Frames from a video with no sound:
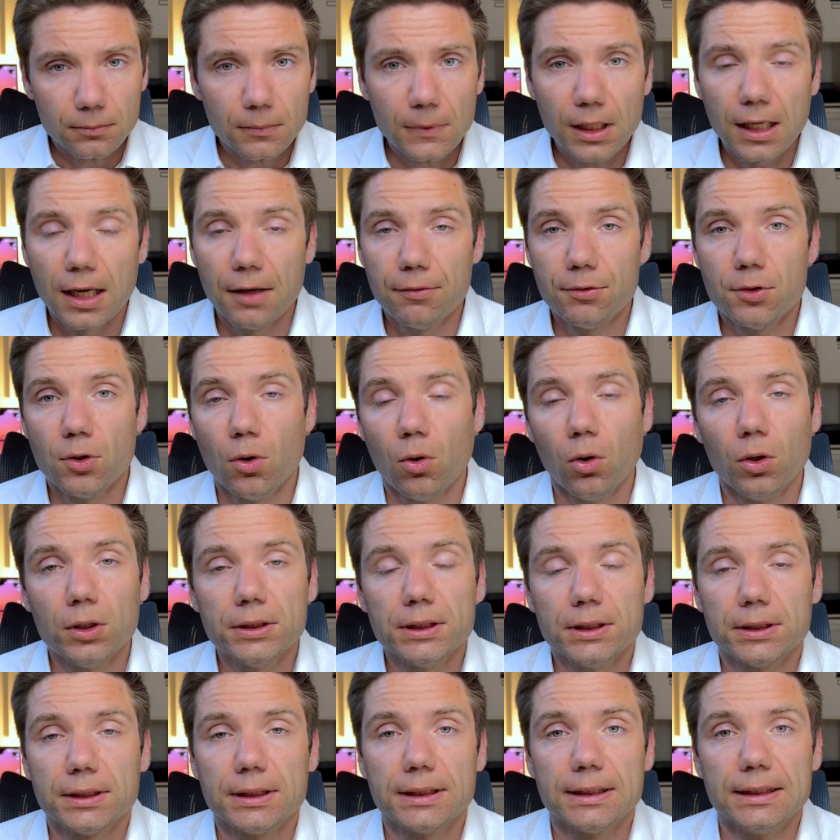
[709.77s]
Have you
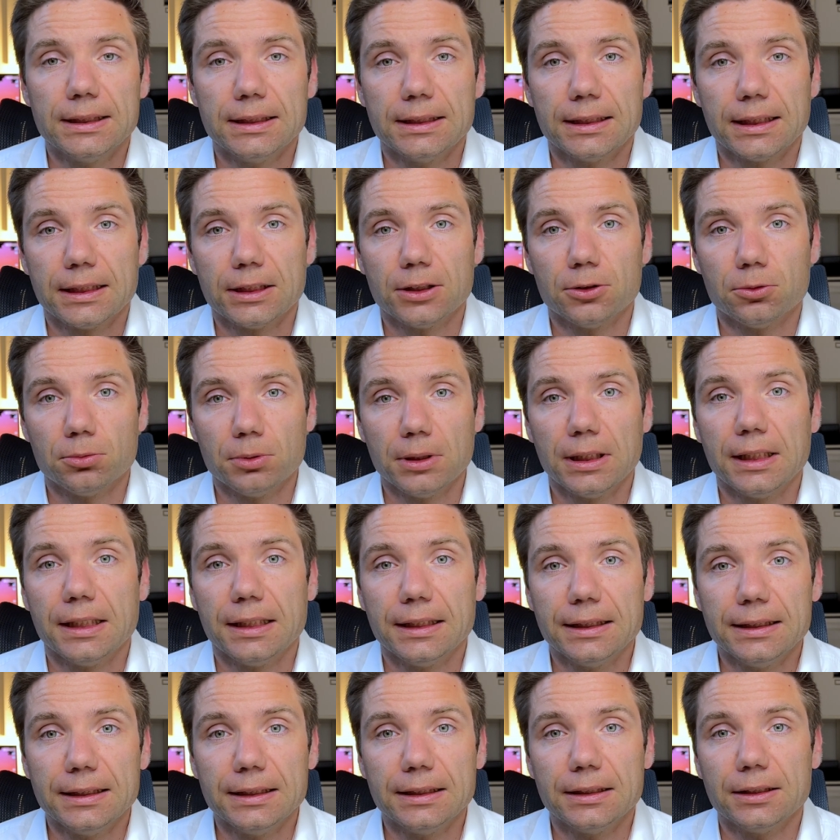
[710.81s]
also seen that you really
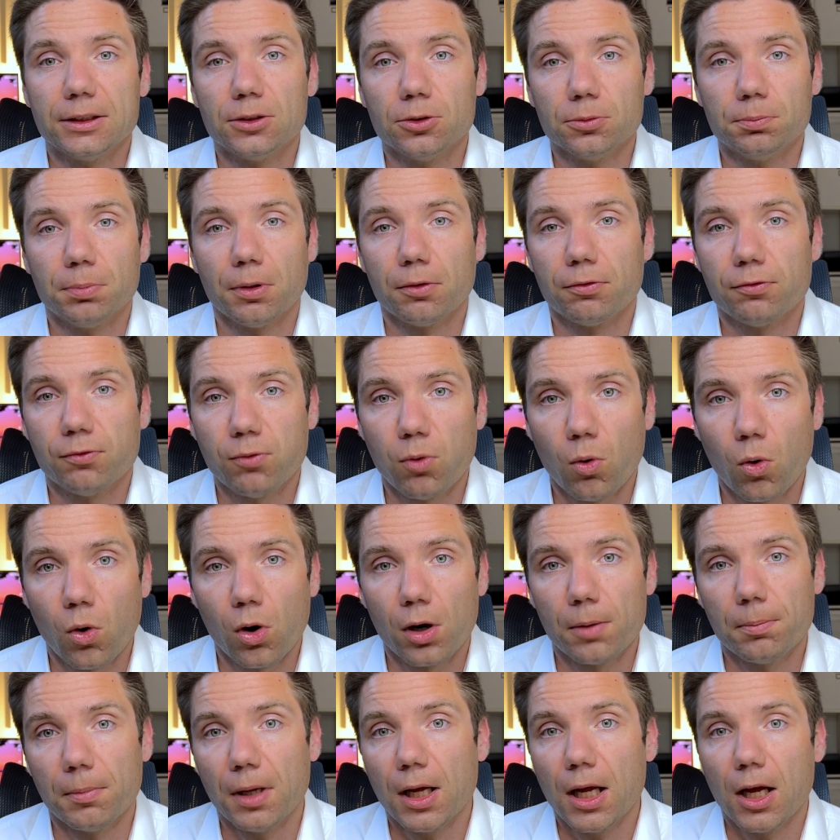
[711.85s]
needed to
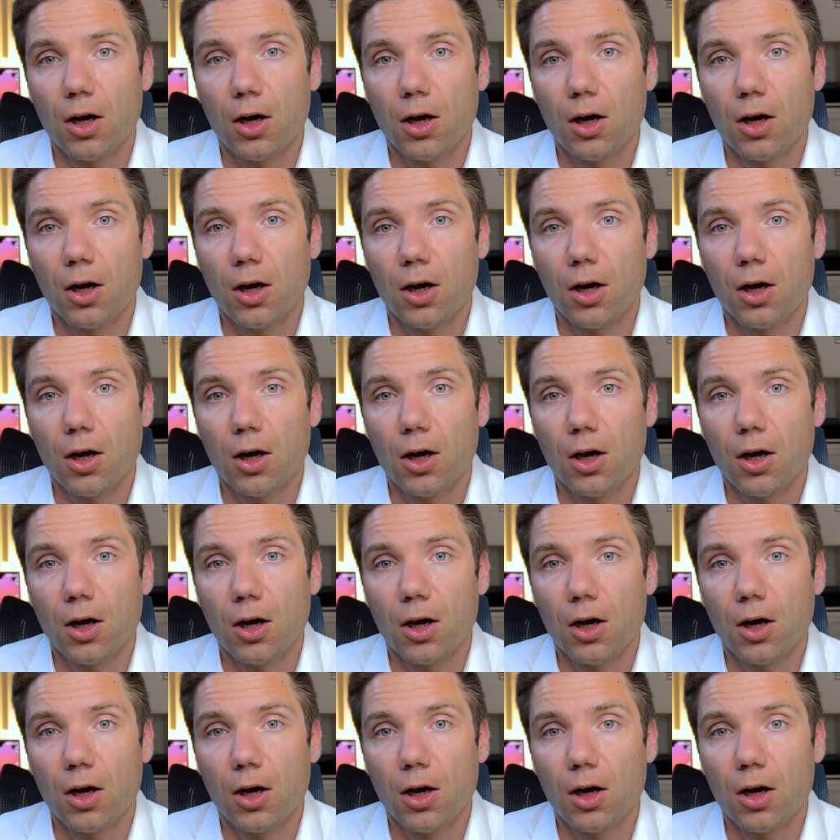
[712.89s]
perform